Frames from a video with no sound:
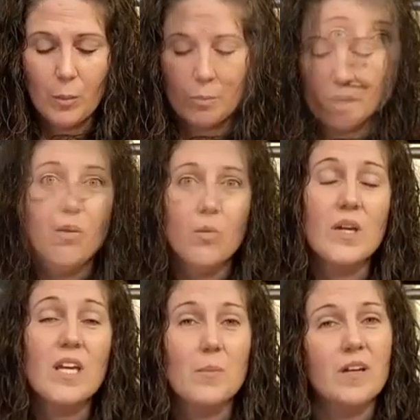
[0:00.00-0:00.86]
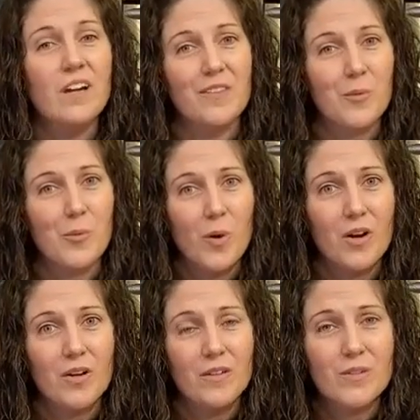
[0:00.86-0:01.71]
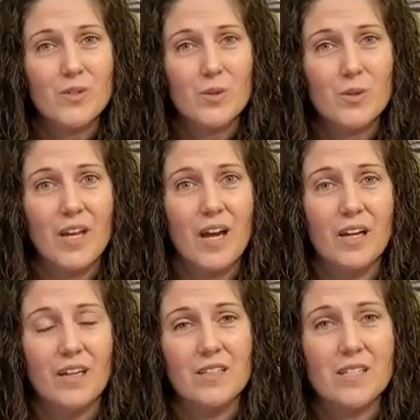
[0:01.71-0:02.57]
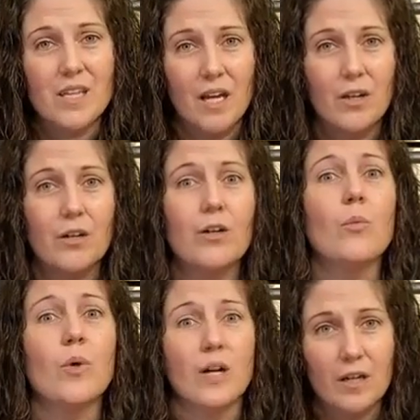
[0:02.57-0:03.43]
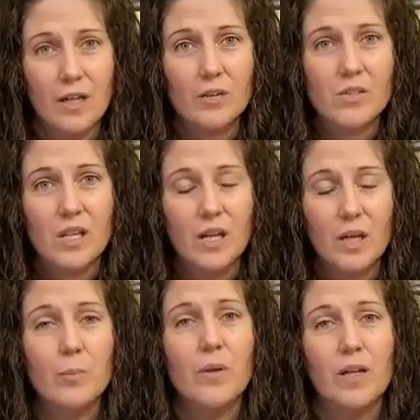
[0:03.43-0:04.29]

But we keep it on the wall so that it's there when our kiddos get up,